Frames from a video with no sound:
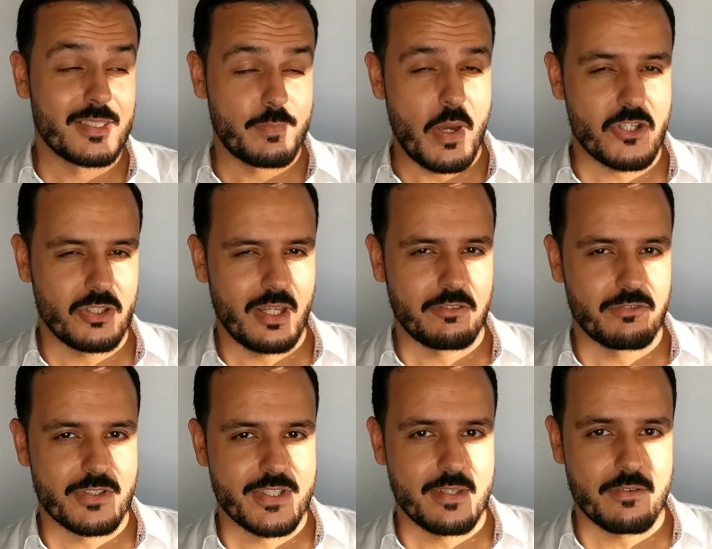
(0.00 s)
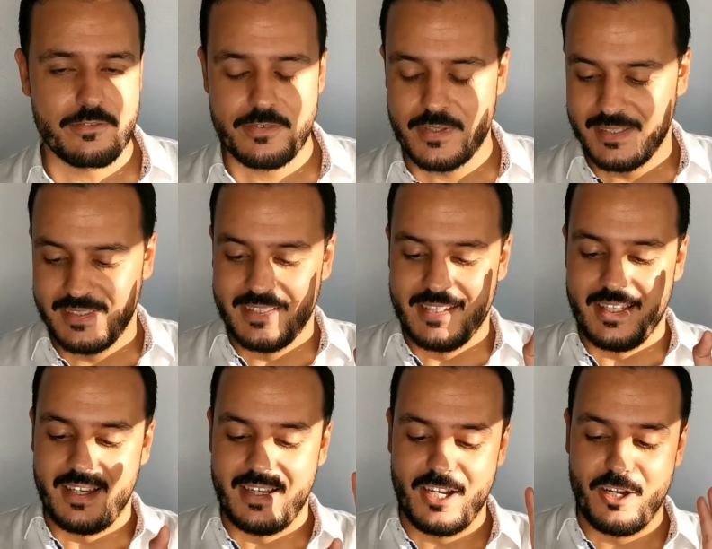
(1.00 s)
especially at first sniff.
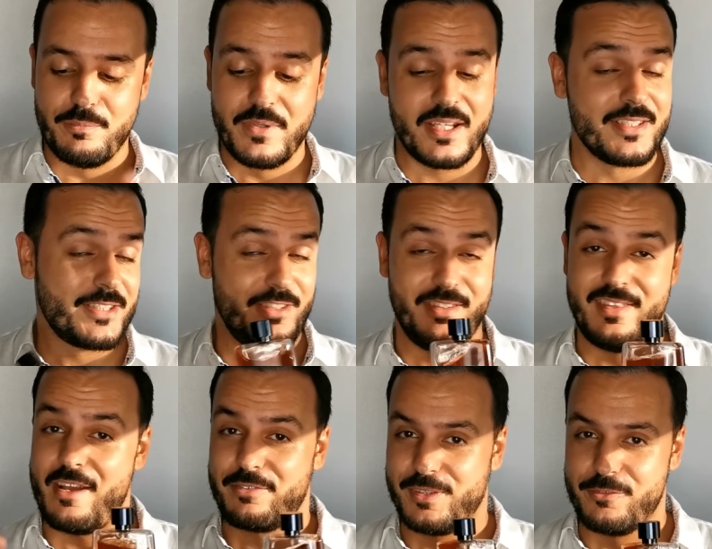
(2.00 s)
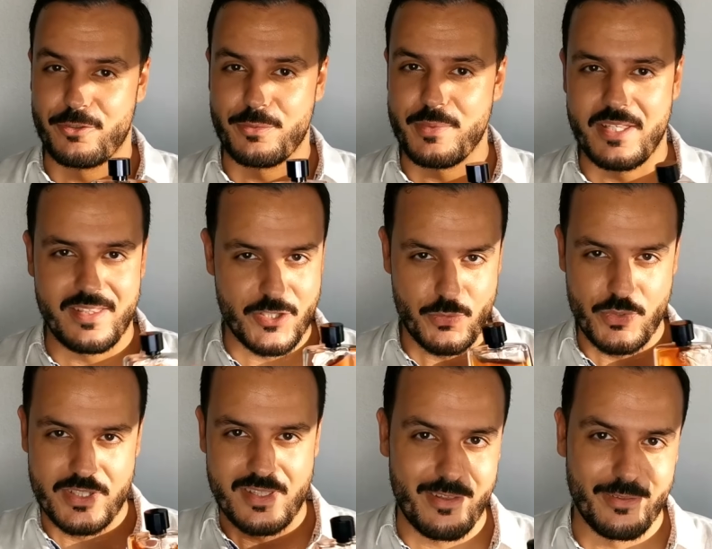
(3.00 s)
Uh, because definitely for me, this
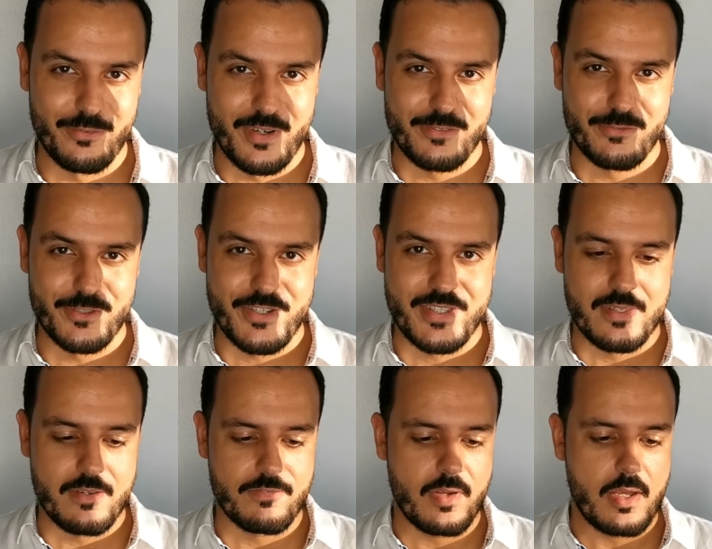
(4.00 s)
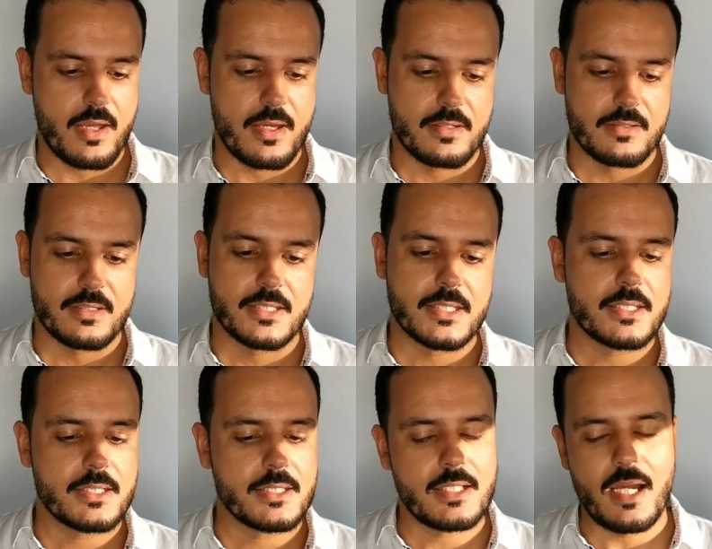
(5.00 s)
was not love at first sniff,
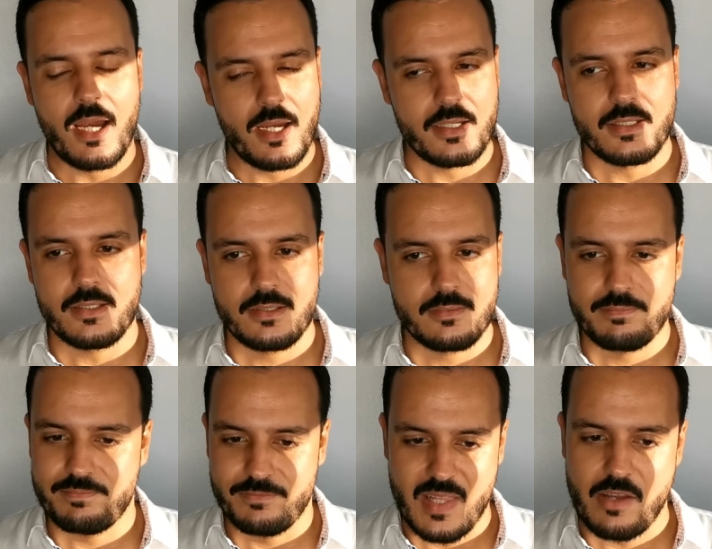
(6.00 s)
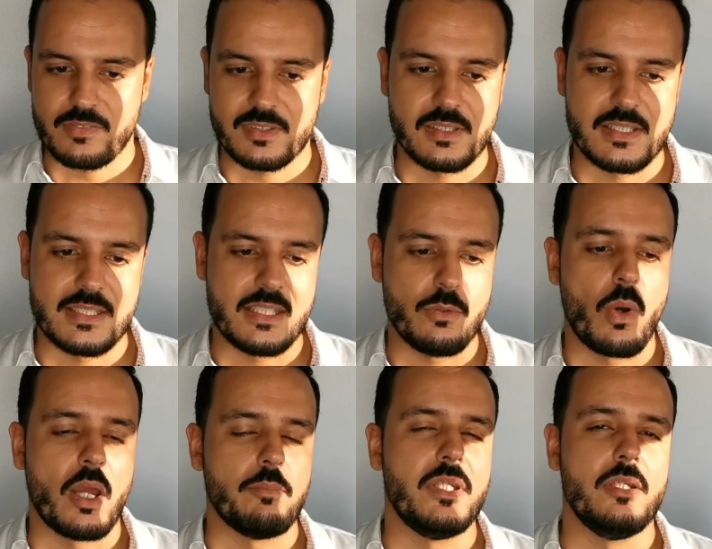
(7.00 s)
and I definitely see
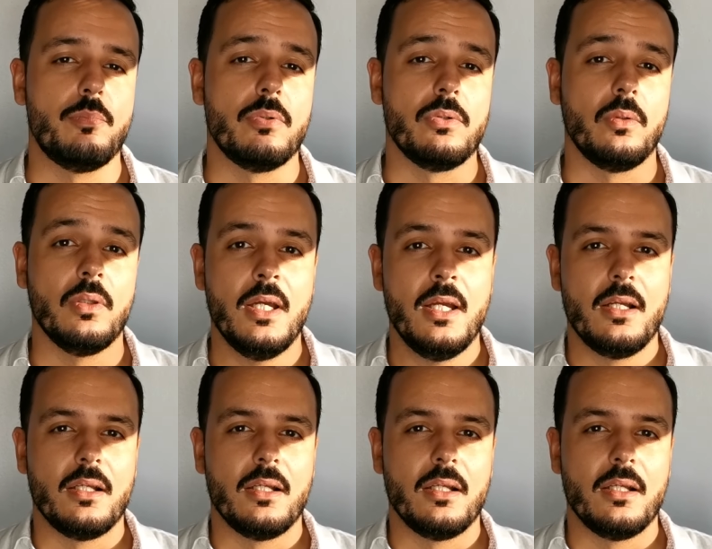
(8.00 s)
why people